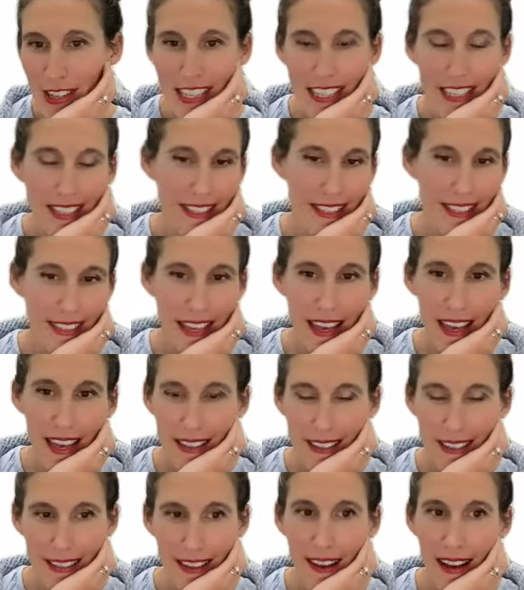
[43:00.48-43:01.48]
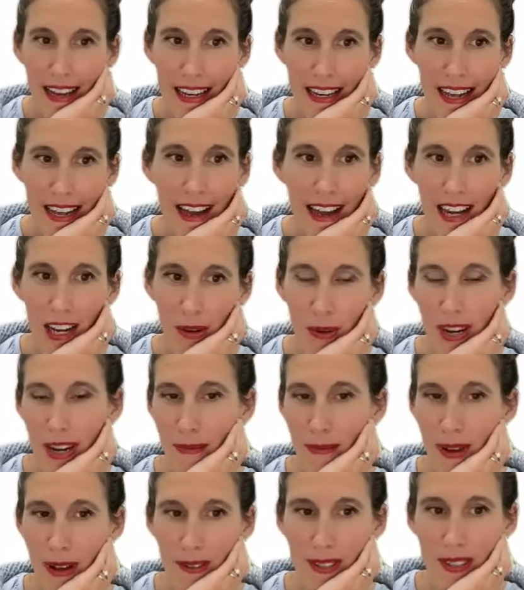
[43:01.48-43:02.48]
you need to set aside adequate
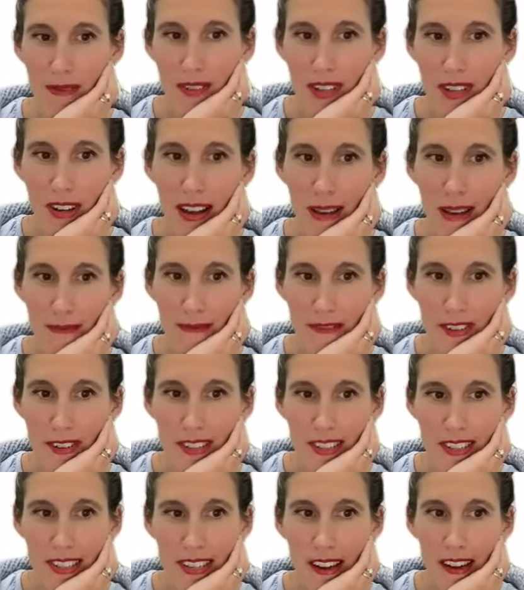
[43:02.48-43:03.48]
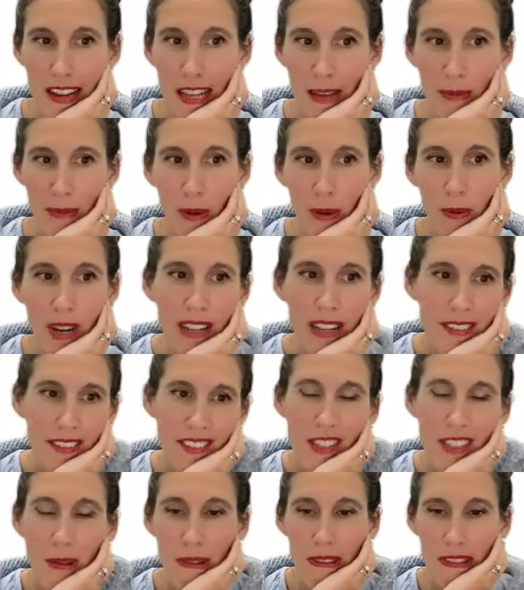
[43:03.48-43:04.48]
amounts of time for study. But what
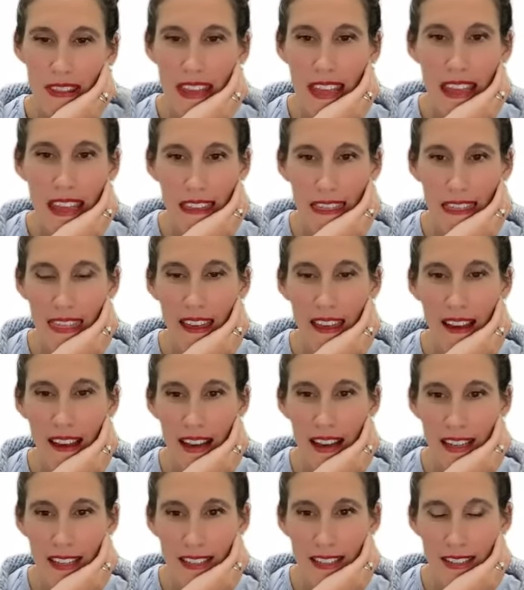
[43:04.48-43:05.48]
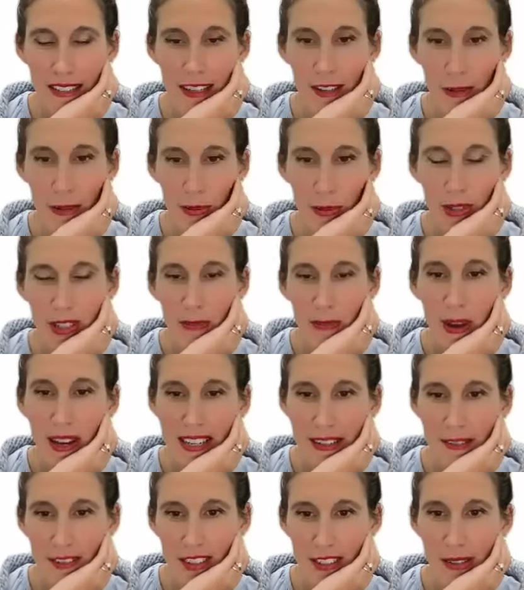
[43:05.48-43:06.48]
else do you think that you know
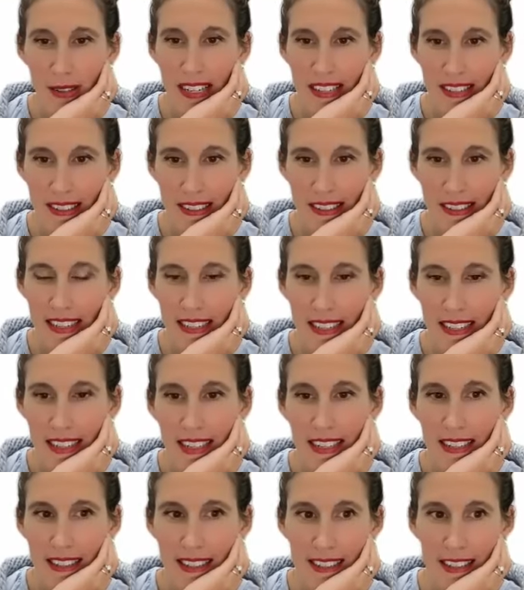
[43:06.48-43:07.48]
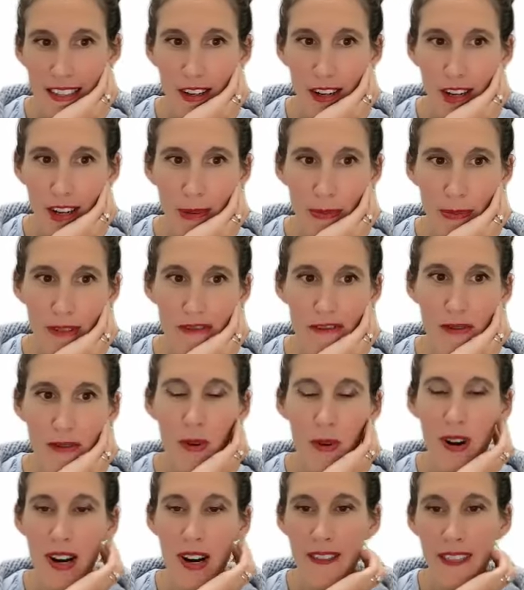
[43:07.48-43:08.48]
prospective students need to consider
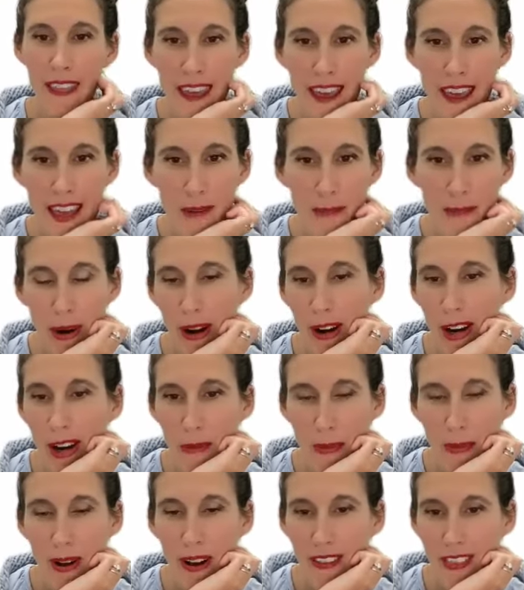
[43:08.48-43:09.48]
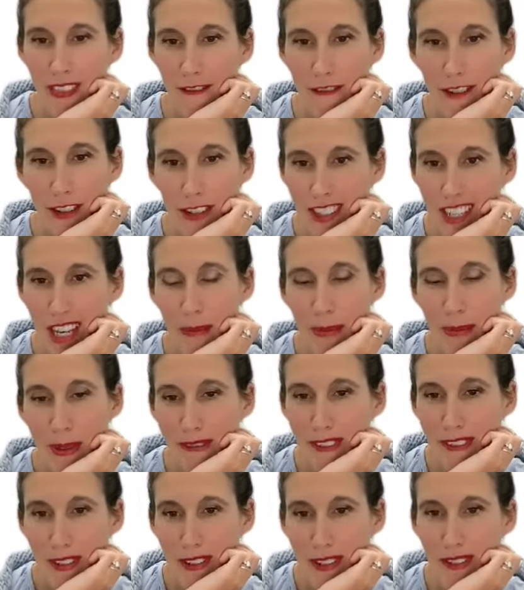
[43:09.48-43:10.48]
before they embark upon the first couple
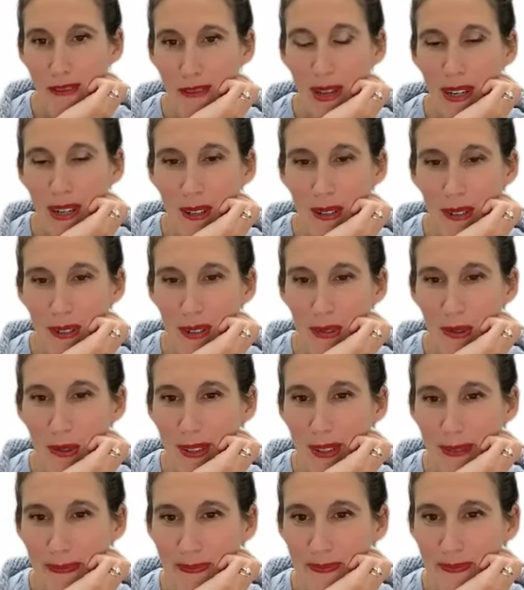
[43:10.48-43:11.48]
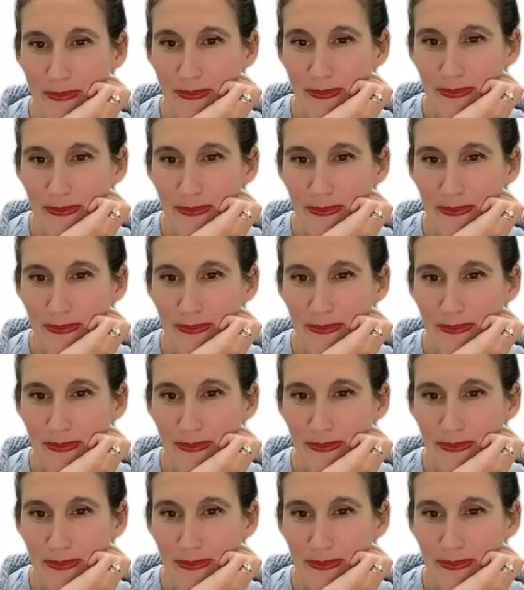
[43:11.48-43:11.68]
of years of medical school?